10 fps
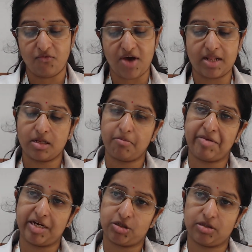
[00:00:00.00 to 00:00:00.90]
when the
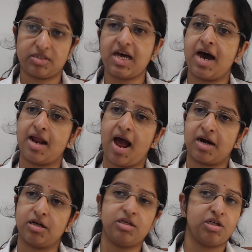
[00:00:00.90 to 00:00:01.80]
patients are
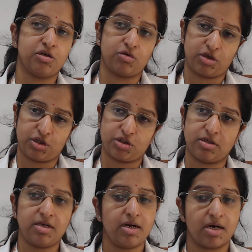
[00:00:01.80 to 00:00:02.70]
at a
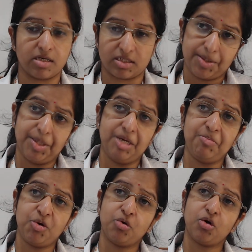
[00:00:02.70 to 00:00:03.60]
nutritional risk.
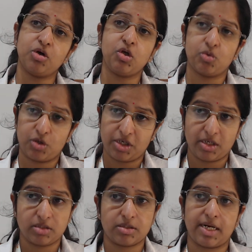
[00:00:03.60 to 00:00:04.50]

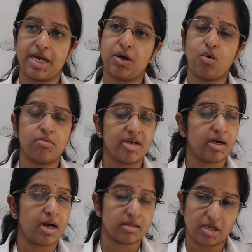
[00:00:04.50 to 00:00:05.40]
Immunonutrients like
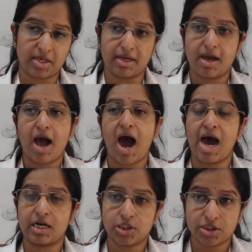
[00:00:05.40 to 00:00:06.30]
omega 3,
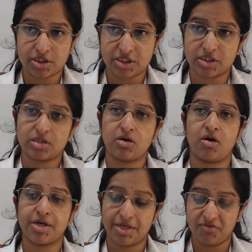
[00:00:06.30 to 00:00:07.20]
arginine,
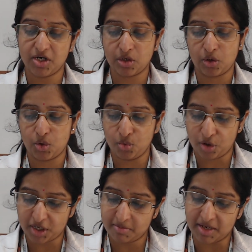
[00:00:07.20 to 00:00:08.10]
or even
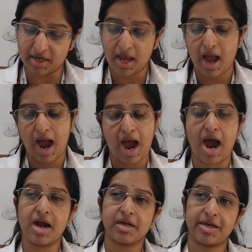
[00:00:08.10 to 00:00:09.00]
glutamine
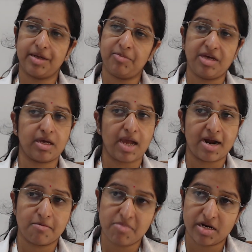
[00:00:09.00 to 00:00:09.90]
are being
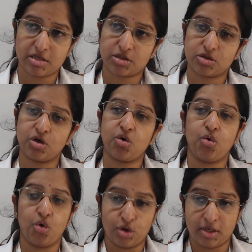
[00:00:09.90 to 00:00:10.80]
administered
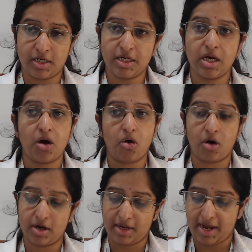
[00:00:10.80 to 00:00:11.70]
orally
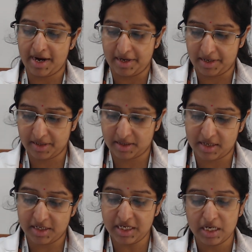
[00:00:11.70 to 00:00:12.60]
or
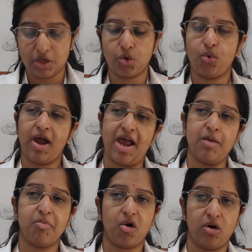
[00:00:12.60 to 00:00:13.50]
enterally to
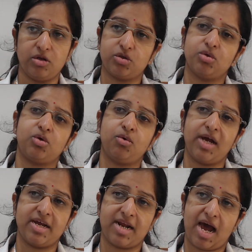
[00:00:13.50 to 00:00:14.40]
help also
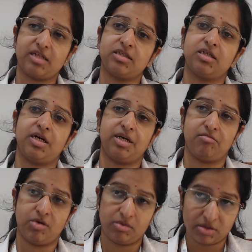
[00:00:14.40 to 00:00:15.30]
to enhance the
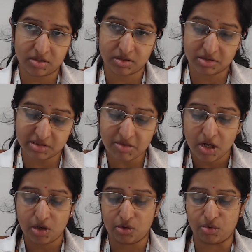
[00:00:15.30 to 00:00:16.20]
immune system,
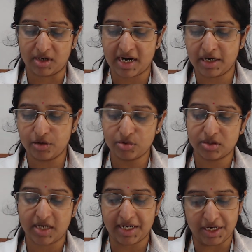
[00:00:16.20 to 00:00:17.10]
to
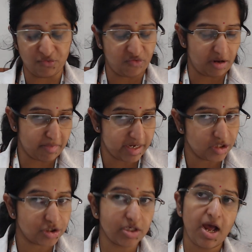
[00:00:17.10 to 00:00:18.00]
reduce the
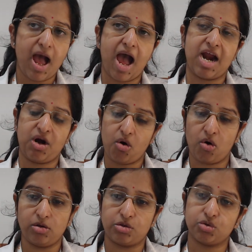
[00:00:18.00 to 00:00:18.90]
inflammation, and
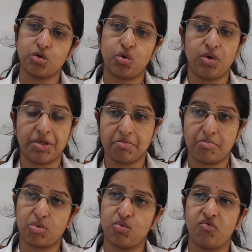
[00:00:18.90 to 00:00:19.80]
also to
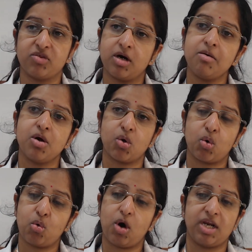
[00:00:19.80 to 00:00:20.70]
improve the
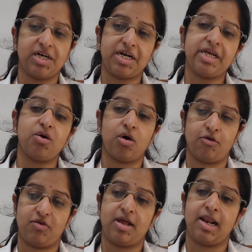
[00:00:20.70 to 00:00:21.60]
quality
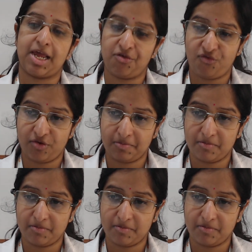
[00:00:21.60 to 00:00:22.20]
of life.